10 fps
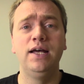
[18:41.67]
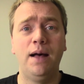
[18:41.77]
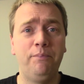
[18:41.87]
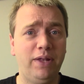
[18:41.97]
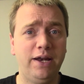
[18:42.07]

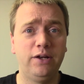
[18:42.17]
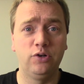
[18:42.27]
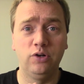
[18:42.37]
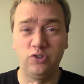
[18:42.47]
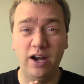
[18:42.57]
I'm
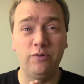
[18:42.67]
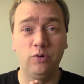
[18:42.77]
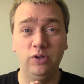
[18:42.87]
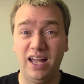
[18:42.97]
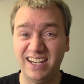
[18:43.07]
trying to
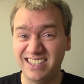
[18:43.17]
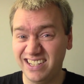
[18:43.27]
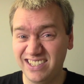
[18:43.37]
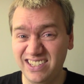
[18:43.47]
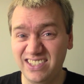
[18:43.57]
roll a lot of
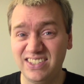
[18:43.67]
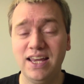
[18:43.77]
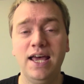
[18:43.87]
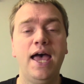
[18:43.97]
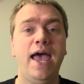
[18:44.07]

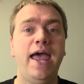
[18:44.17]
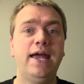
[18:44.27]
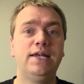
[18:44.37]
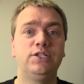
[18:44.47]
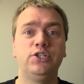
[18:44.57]
6s
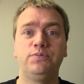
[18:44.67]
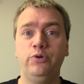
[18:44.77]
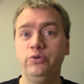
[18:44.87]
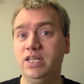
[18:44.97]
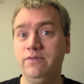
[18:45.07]
and just
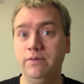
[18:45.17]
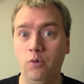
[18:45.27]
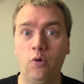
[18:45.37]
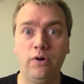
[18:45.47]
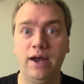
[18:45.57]
produce even
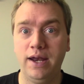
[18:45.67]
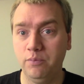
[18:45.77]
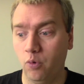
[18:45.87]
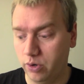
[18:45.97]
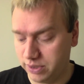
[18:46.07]
more and
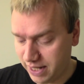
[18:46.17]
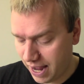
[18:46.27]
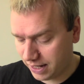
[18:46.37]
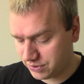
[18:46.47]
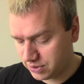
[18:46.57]
more
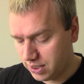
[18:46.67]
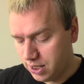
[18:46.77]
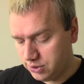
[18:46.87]
attacks.